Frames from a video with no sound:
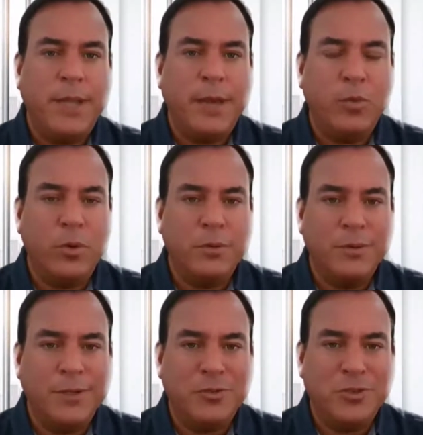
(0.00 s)

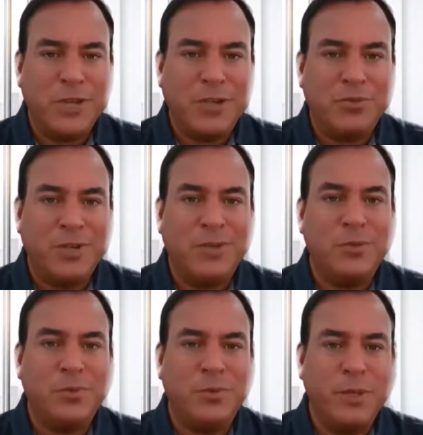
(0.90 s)
downward trajectory,
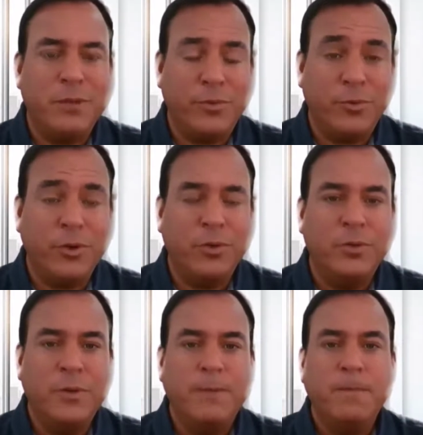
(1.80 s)
which we've been
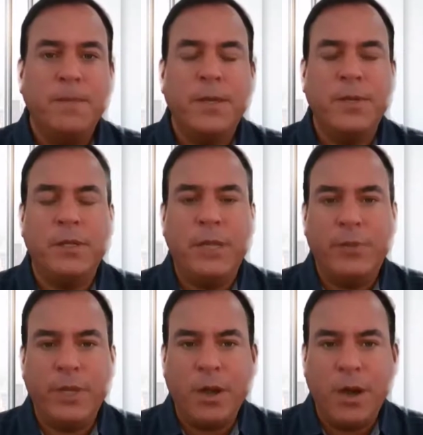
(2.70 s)
through, and then a
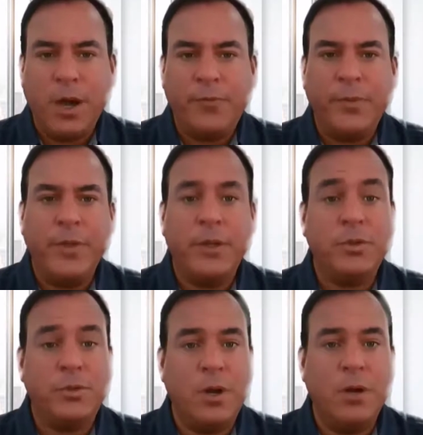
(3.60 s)
leveling off, and then
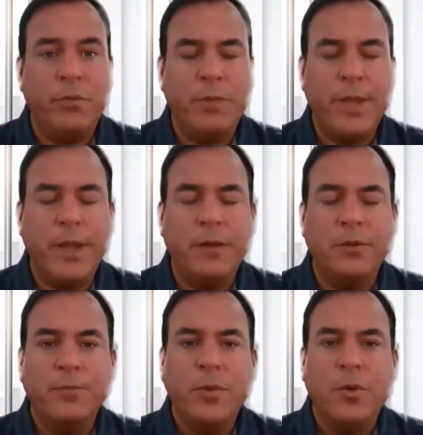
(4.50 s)
a strong
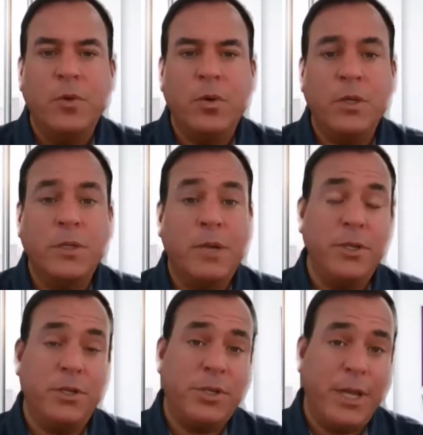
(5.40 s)
rebound, or a
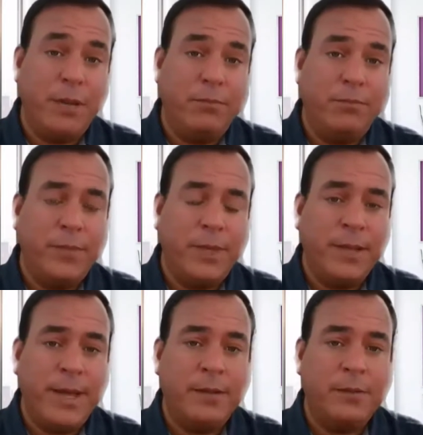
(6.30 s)
W-shape.
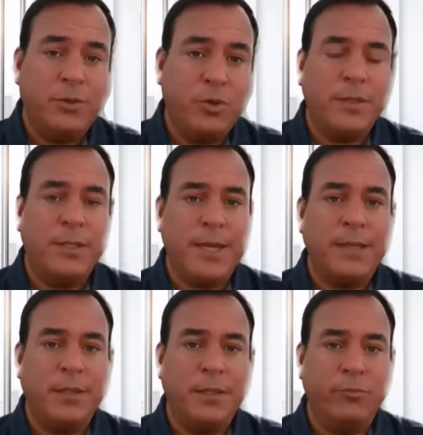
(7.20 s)
And that choice has
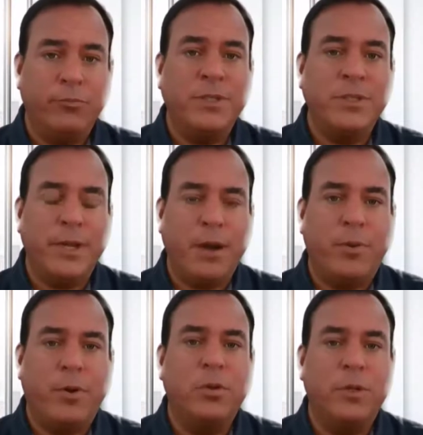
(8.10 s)
actually risen in our
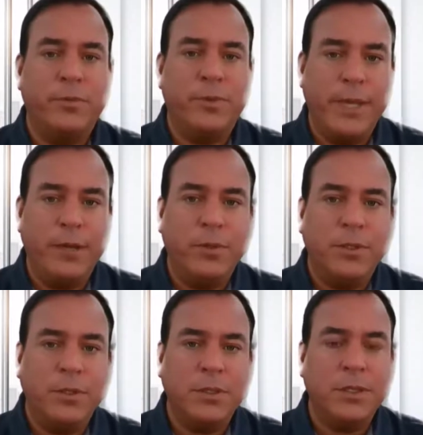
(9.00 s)
poll of late,
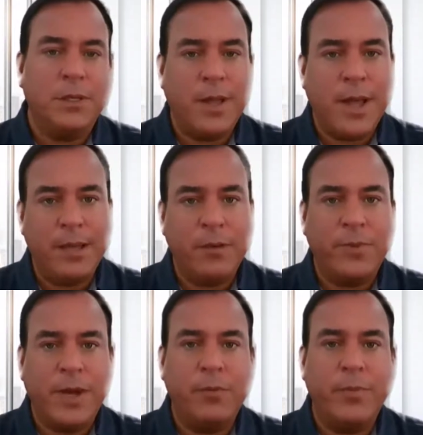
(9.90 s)
which is a
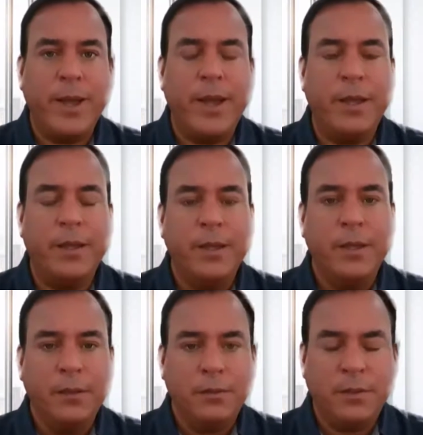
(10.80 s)
decline followed by
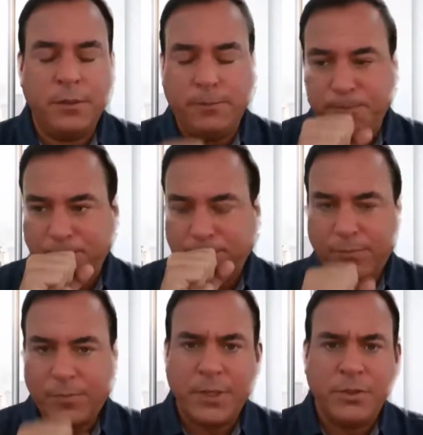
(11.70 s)

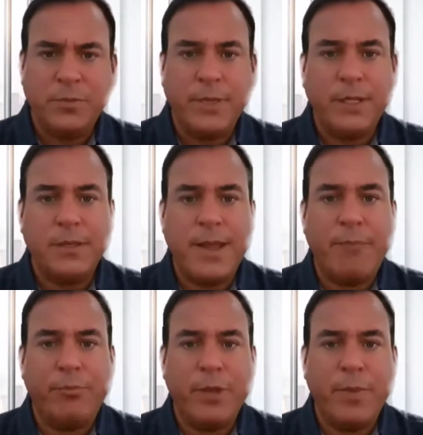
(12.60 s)
a snap